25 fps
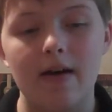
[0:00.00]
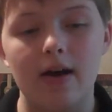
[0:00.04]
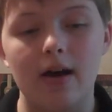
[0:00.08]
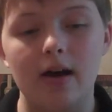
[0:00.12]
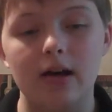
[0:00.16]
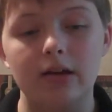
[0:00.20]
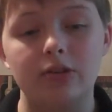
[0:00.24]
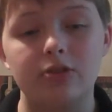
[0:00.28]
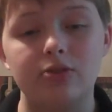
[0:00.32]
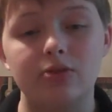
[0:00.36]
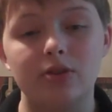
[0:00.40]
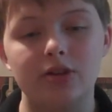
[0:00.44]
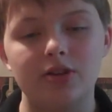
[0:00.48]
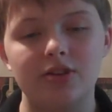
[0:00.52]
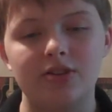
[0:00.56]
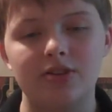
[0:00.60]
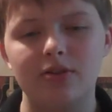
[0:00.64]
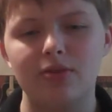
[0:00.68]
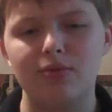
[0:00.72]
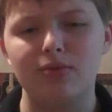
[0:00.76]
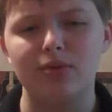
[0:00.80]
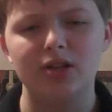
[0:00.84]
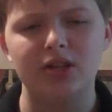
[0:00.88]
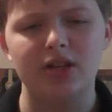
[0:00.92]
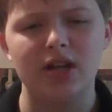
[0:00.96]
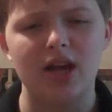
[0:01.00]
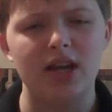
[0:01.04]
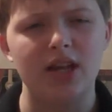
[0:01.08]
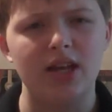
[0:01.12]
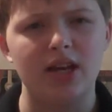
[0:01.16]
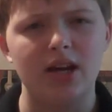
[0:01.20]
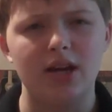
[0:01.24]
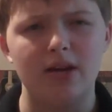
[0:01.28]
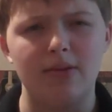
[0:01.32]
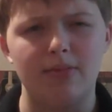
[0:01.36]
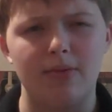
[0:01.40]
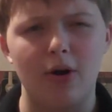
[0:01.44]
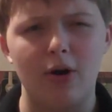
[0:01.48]
So I still went to any
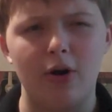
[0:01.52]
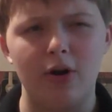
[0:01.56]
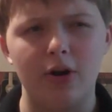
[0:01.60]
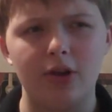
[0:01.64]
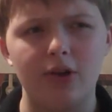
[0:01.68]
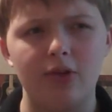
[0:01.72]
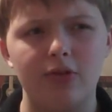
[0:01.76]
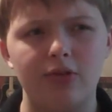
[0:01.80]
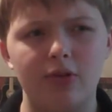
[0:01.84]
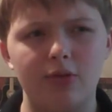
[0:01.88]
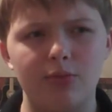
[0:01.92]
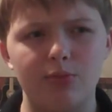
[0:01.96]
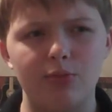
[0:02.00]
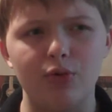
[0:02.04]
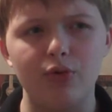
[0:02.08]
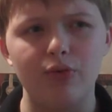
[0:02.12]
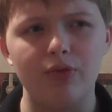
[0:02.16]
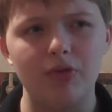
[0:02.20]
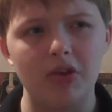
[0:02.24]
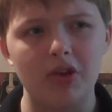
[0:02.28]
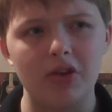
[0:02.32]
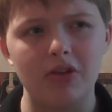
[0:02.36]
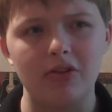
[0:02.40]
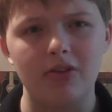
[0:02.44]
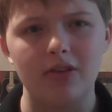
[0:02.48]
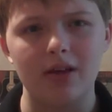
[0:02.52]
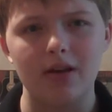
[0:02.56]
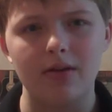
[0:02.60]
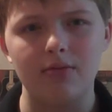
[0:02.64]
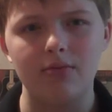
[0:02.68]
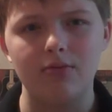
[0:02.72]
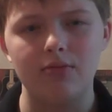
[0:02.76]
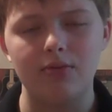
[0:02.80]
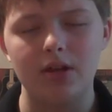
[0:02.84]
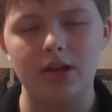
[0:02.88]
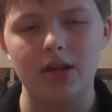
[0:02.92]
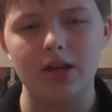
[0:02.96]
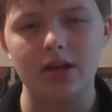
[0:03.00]
kind of parties or movies that
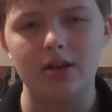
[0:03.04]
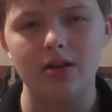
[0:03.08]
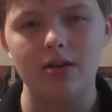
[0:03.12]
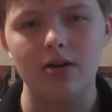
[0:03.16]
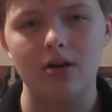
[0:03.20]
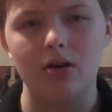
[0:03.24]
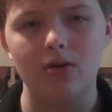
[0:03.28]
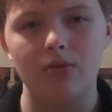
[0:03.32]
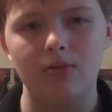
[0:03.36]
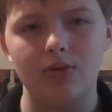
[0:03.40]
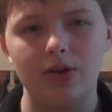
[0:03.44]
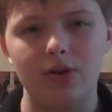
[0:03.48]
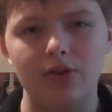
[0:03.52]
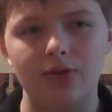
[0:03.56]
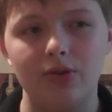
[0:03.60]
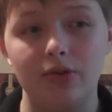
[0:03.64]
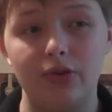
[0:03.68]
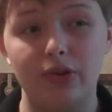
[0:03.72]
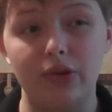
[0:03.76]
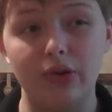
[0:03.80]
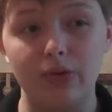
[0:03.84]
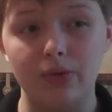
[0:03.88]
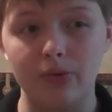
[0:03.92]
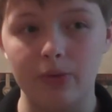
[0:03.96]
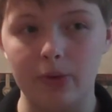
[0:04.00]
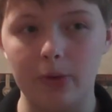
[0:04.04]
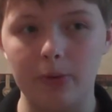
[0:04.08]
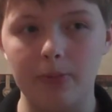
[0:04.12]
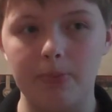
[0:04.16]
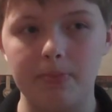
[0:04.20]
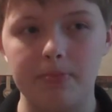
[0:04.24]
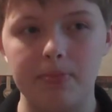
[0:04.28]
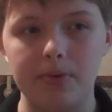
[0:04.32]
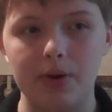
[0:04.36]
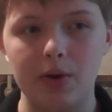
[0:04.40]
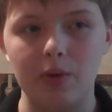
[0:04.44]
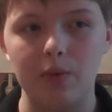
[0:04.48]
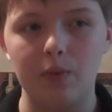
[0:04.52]
we all went to as a group,
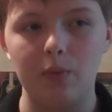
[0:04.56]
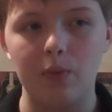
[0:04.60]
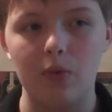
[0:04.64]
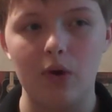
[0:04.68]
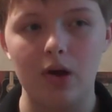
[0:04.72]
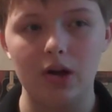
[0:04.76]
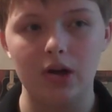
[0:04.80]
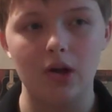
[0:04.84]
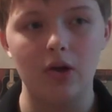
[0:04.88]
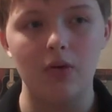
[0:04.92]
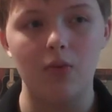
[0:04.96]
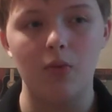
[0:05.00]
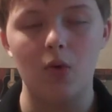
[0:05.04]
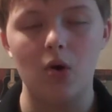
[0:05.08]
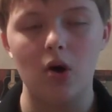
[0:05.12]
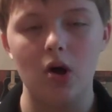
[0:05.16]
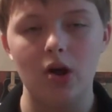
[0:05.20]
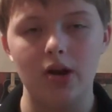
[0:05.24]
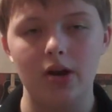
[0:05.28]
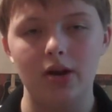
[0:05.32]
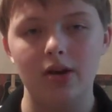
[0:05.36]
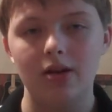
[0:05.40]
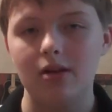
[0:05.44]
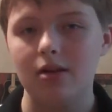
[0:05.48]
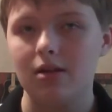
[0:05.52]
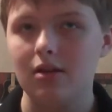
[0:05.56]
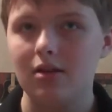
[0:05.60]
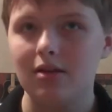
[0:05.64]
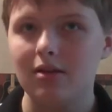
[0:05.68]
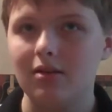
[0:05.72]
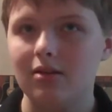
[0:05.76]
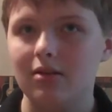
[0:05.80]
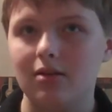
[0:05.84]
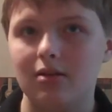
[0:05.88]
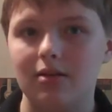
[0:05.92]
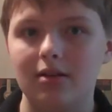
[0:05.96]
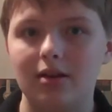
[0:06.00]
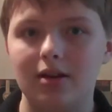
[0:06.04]
but one-on-one,
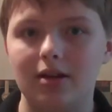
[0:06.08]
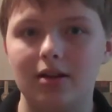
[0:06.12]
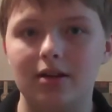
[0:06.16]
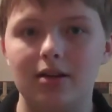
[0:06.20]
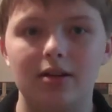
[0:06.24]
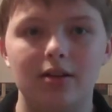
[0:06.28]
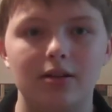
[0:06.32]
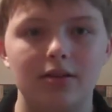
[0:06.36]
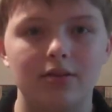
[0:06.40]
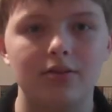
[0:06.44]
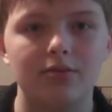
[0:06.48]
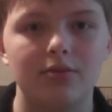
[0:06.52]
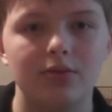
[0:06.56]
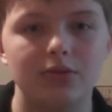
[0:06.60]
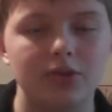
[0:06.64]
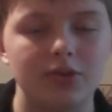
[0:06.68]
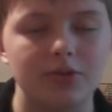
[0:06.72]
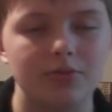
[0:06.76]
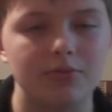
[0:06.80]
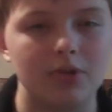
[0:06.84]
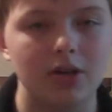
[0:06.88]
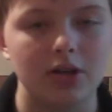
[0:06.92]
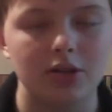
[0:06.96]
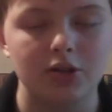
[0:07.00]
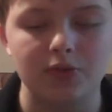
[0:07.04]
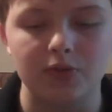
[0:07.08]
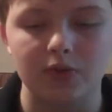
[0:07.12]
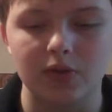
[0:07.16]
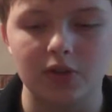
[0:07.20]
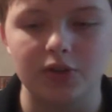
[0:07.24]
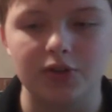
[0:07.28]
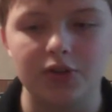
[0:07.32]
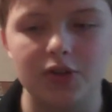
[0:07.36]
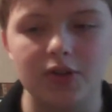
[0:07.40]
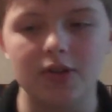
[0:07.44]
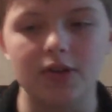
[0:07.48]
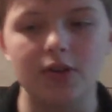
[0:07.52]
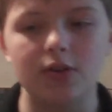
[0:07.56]
there wasn't much for
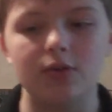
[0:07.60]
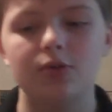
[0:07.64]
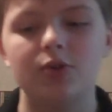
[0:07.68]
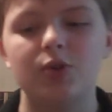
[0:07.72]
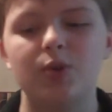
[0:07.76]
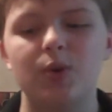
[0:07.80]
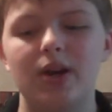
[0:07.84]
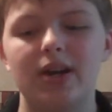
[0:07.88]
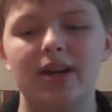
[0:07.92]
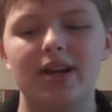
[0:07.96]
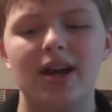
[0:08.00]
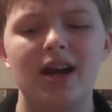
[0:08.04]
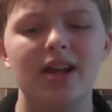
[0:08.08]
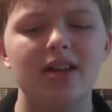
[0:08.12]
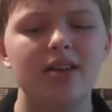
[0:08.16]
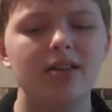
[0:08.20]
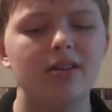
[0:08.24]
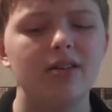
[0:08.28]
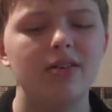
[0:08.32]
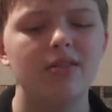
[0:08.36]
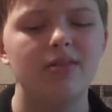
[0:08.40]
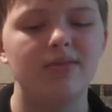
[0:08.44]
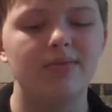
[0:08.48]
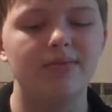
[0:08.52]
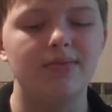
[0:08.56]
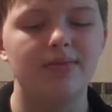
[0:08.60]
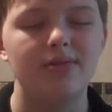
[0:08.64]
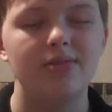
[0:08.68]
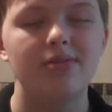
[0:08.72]
us to do, so I kind of